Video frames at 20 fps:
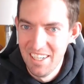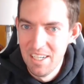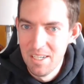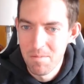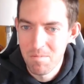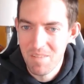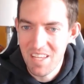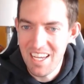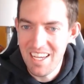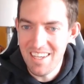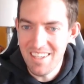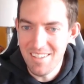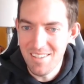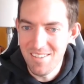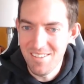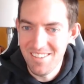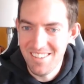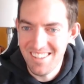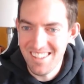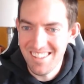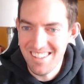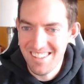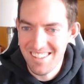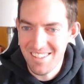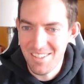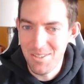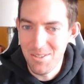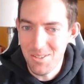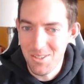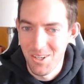Hey, use this
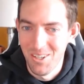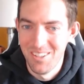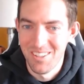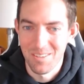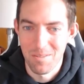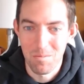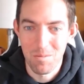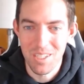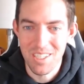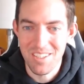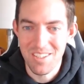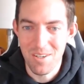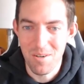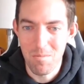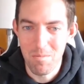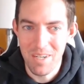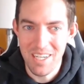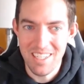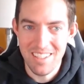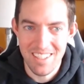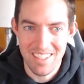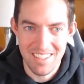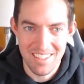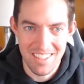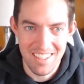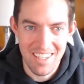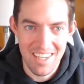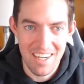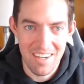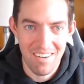tool, but don't pay
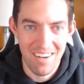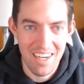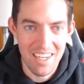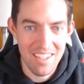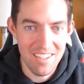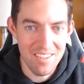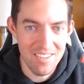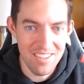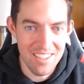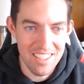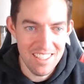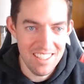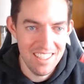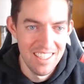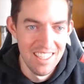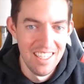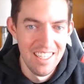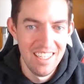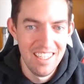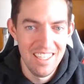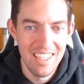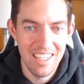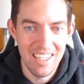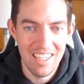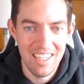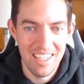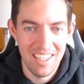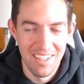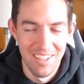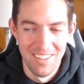attention to how I use it.
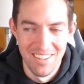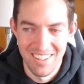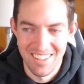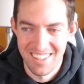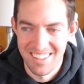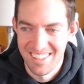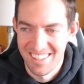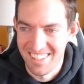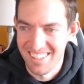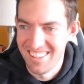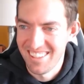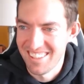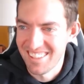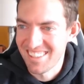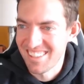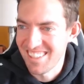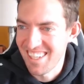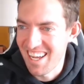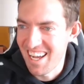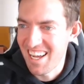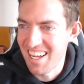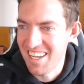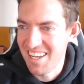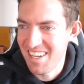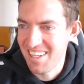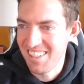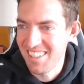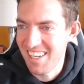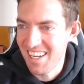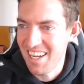I
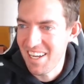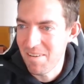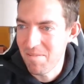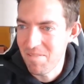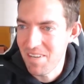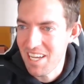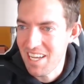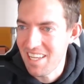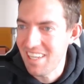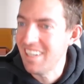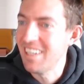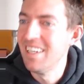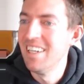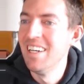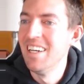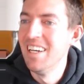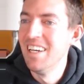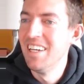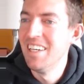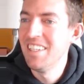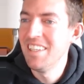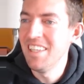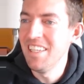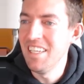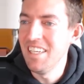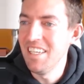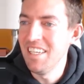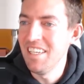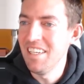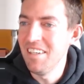am not
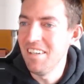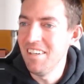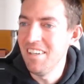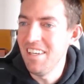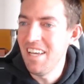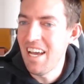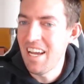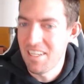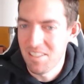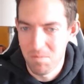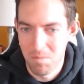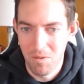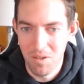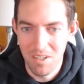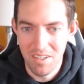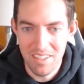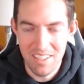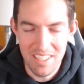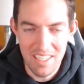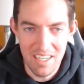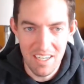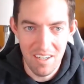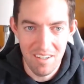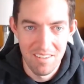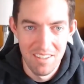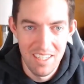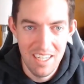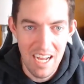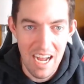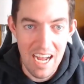the expert
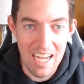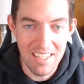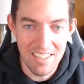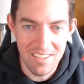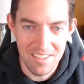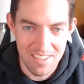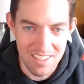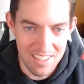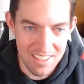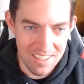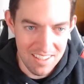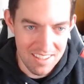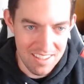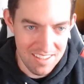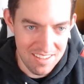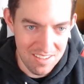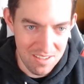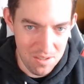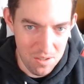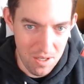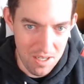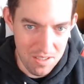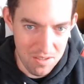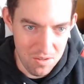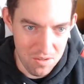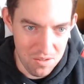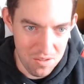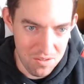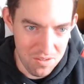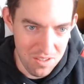here. I just think that this is a great
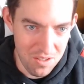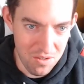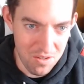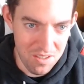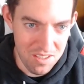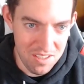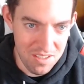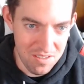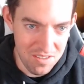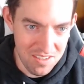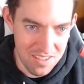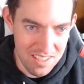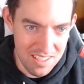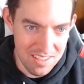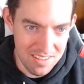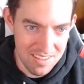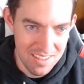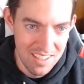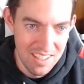tool in order to use these